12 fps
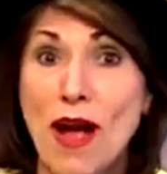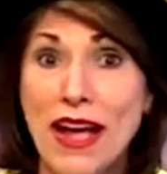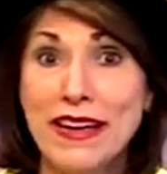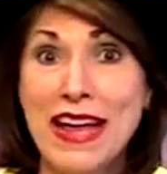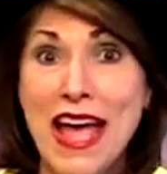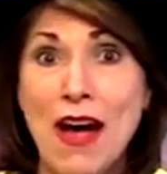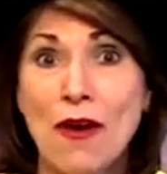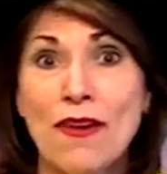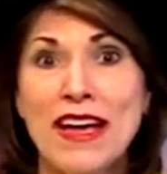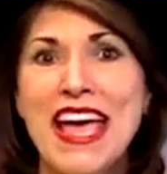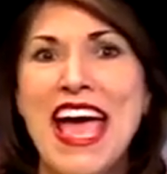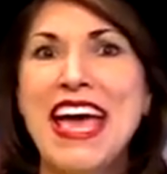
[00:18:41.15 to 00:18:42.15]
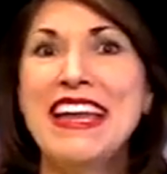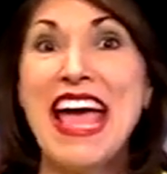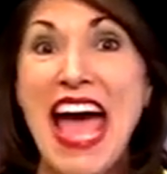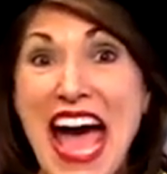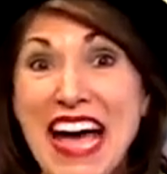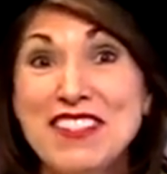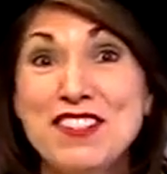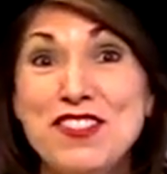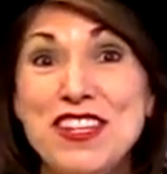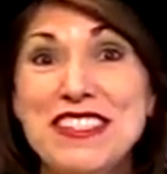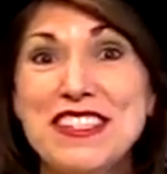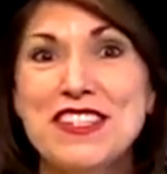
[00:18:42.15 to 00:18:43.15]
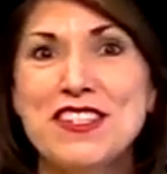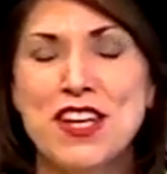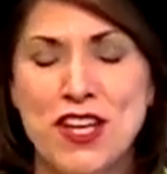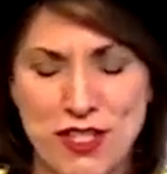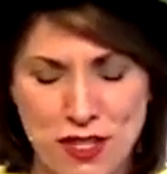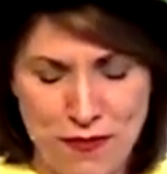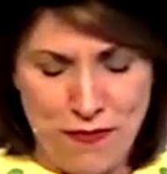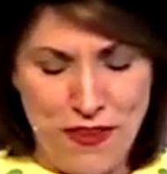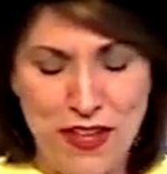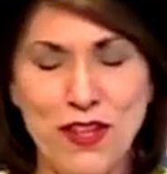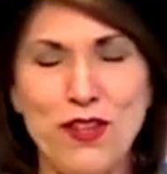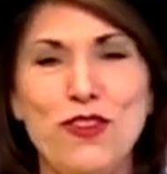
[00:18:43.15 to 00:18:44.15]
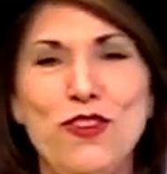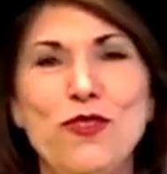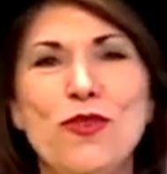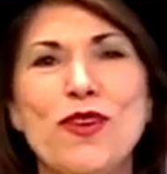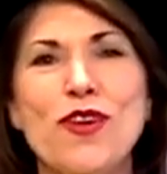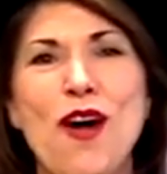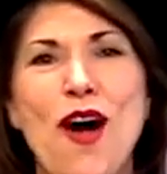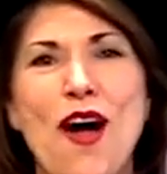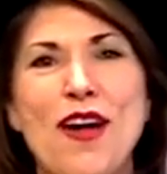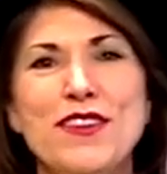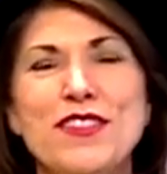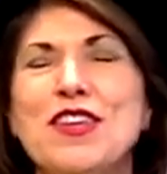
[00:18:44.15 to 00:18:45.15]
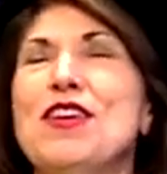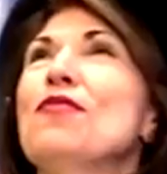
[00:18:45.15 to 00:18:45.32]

right now and ask Jesus to fill your heart